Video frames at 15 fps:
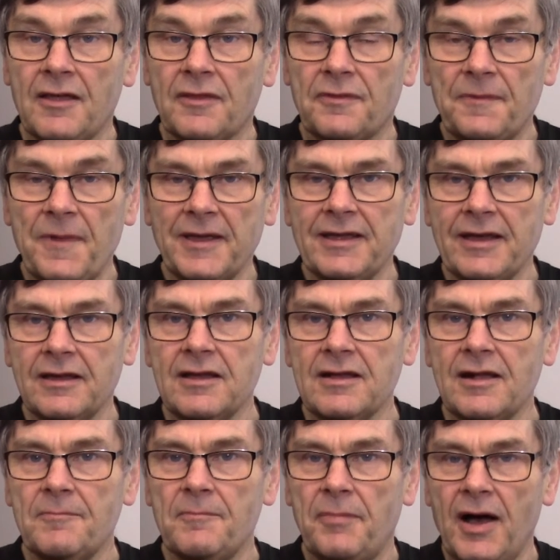
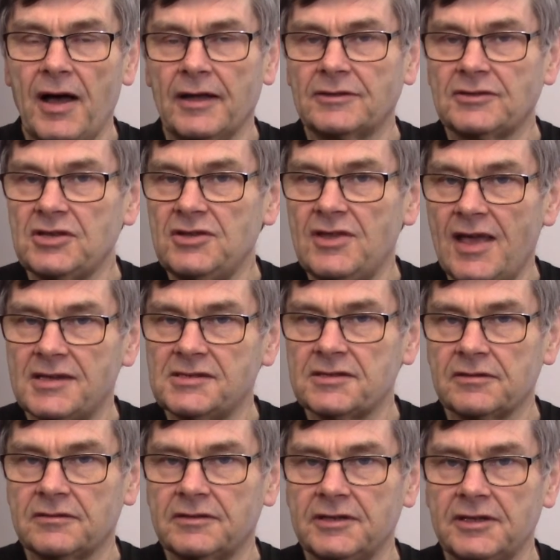Thinking back to
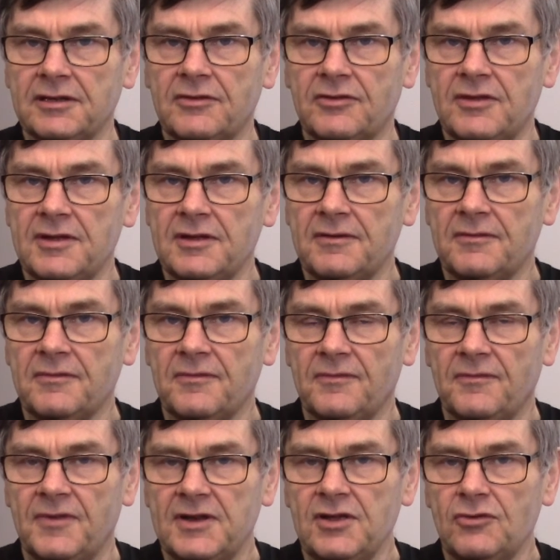yesterday, the
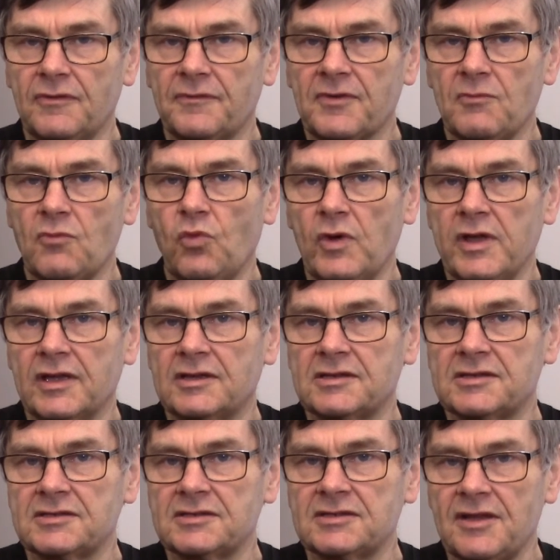video from week
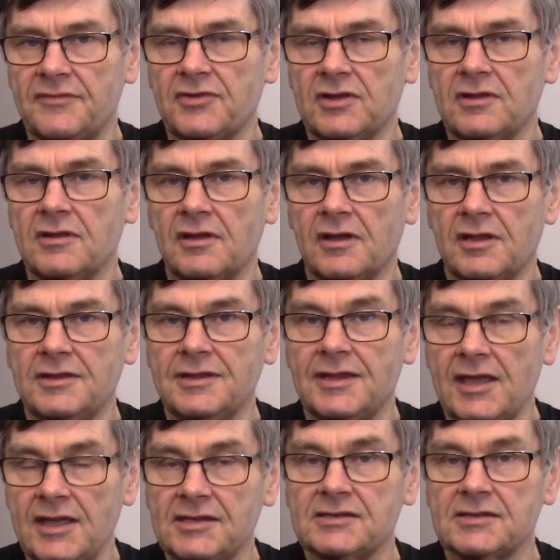7 and
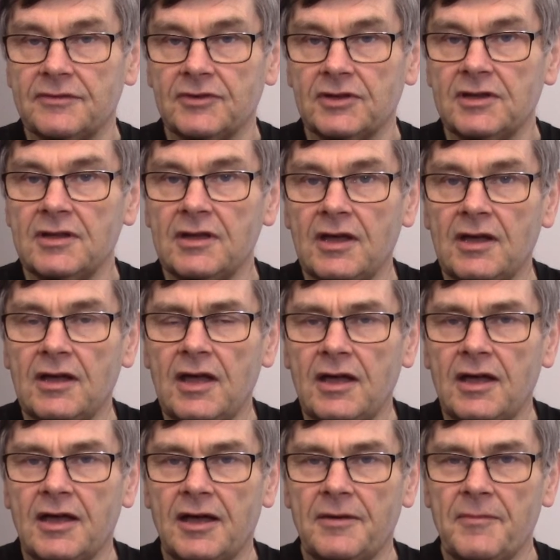day 7,
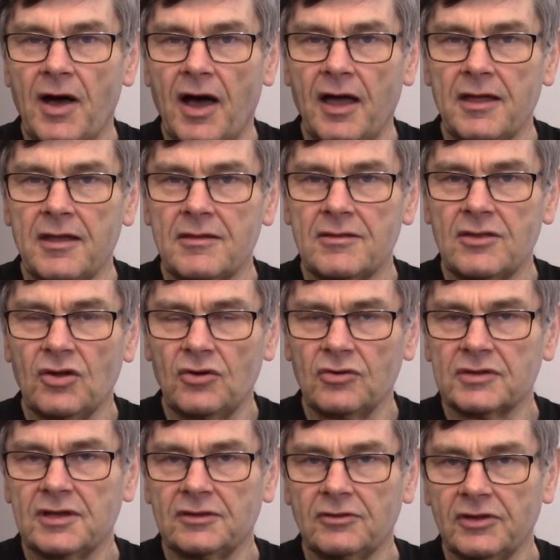I
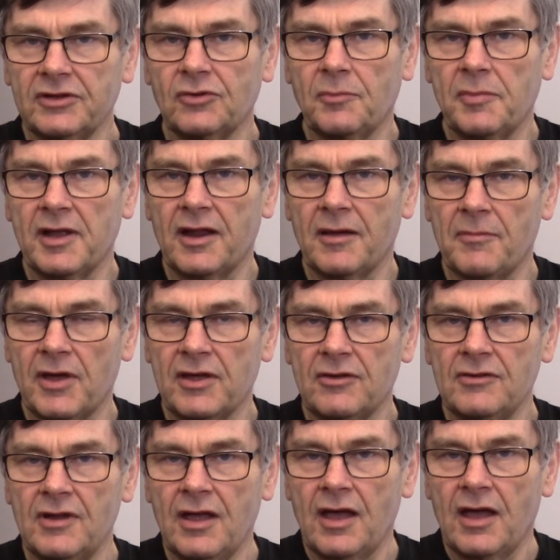talked a little bit
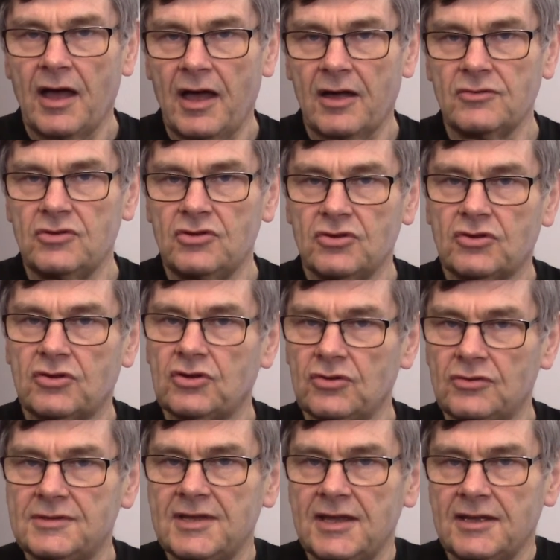about how you
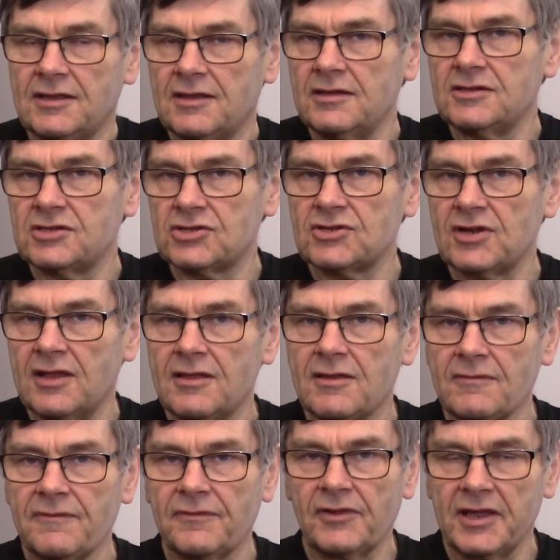could take these
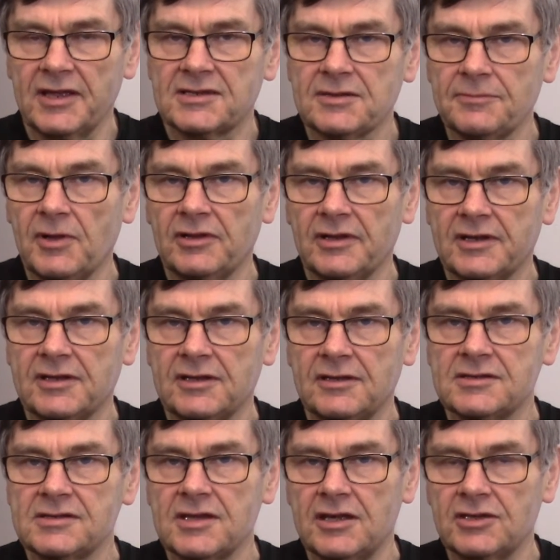strength and flexibility
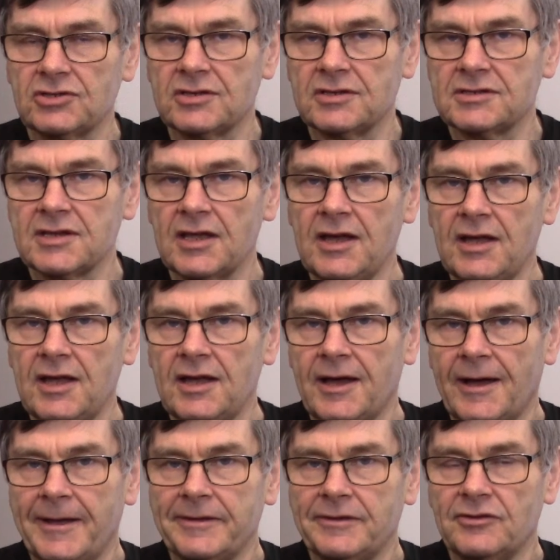sessions
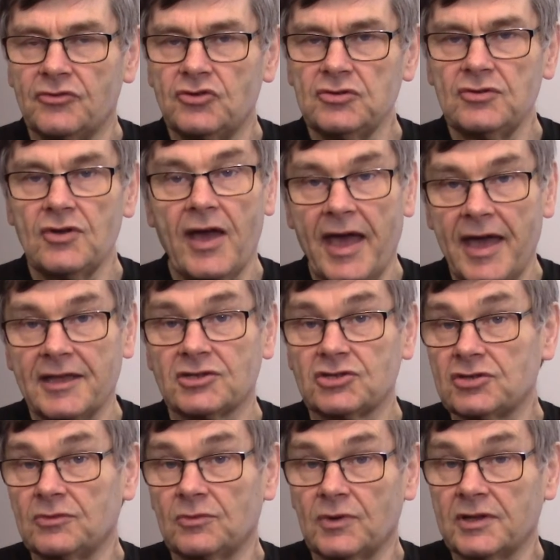and do
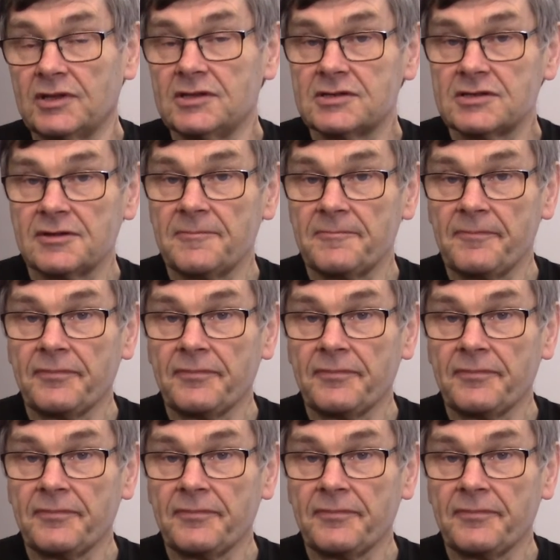extra ones.